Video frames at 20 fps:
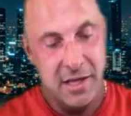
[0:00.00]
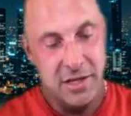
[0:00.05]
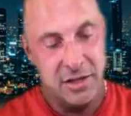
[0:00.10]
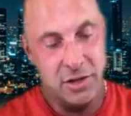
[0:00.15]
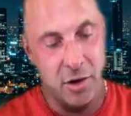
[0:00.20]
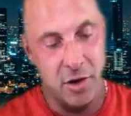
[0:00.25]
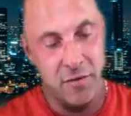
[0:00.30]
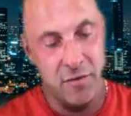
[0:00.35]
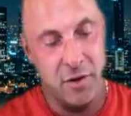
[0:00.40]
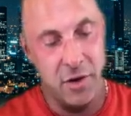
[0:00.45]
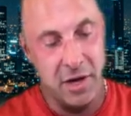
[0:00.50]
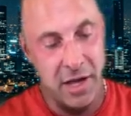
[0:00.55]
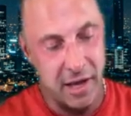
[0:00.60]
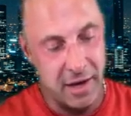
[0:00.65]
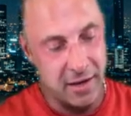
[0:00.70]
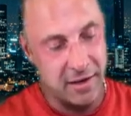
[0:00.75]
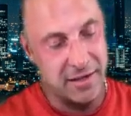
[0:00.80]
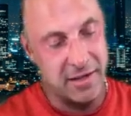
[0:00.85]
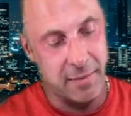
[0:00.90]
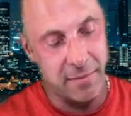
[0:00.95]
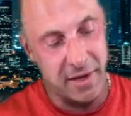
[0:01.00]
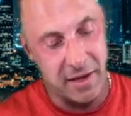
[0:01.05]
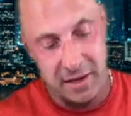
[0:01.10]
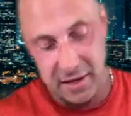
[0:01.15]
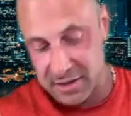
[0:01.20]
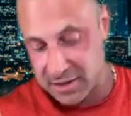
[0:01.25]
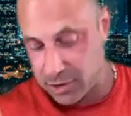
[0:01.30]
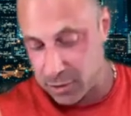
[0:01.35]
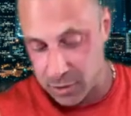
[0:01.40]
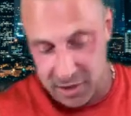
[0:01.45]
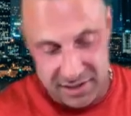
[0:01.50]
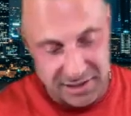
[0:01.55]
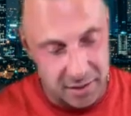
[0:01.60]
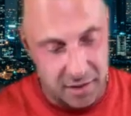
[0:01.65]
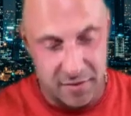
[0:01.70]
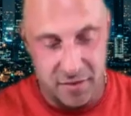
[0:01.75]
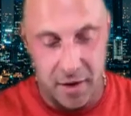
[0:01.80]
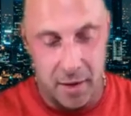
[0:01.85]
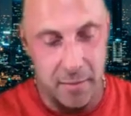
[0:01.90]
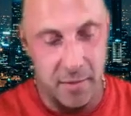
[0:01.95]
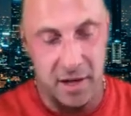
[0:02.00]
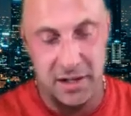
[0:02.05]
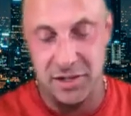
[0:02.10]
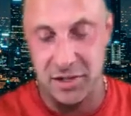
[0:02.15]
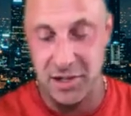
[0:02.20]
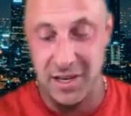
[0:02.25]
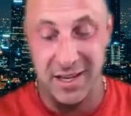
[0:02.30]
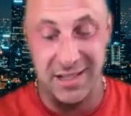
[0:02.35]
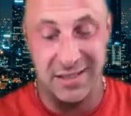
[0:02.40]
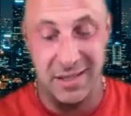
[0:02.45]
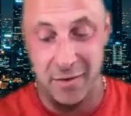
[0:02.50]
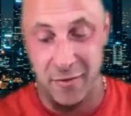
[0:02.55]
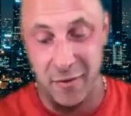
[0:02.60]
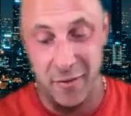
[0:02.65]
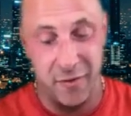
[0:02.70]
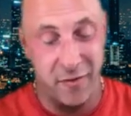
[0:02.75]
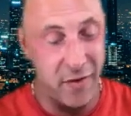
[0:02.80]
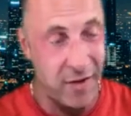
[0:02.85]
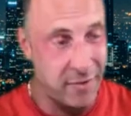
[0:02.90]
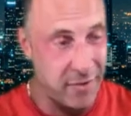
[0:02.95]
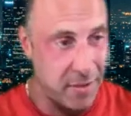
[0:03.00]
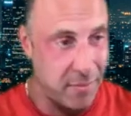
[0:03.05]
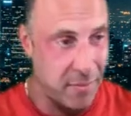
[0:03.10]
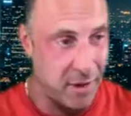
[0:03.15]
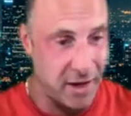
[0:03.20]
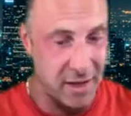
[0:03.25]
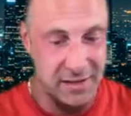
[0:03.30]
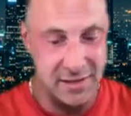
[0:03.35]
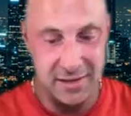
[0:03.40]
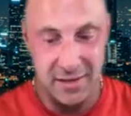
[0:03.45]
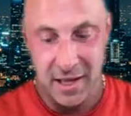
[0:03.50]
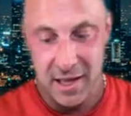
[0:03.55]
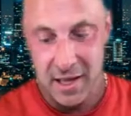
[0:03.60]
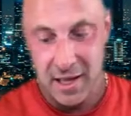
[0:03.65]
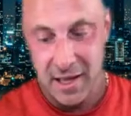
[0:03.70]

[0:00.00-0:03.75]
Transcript: So if you're getting something that's 275 bucks and you get something for 50 bucks,